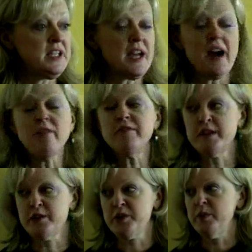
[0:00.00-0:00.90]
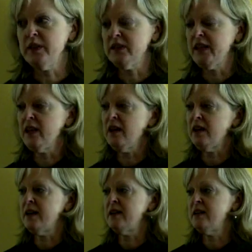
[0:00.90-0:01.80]
H Outfitters building
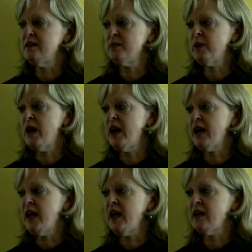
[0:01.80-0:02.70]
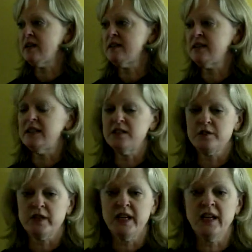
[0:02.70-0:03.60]
on DuPont and C
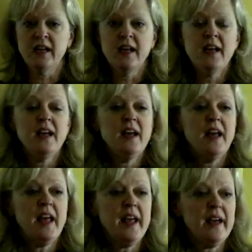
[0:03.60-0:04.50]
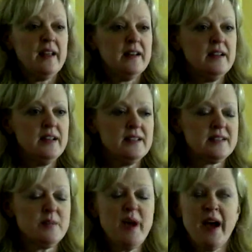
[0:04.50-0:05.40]
Street. And
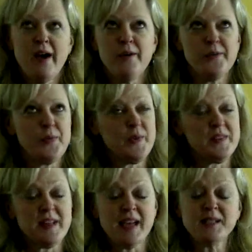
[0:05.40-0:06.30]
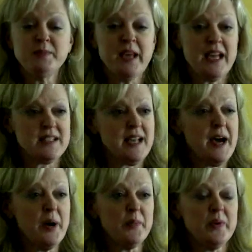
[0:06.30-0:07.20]
somehow, with SBA's
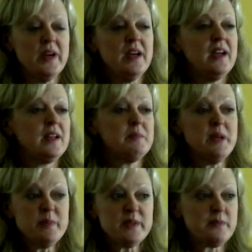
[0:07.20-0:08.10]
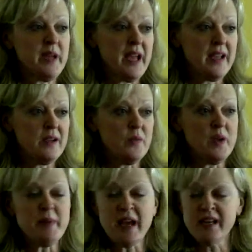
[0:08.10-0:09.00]
help and People's Bank,
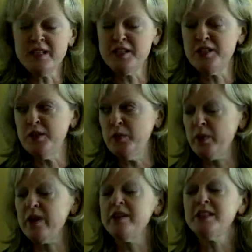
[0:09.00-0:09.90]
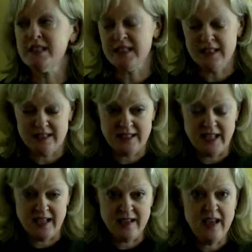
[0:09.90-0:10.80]
we managed to purchase this
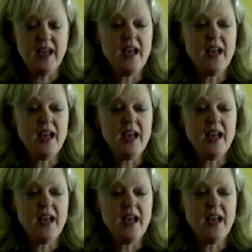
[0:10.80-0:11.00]
thing.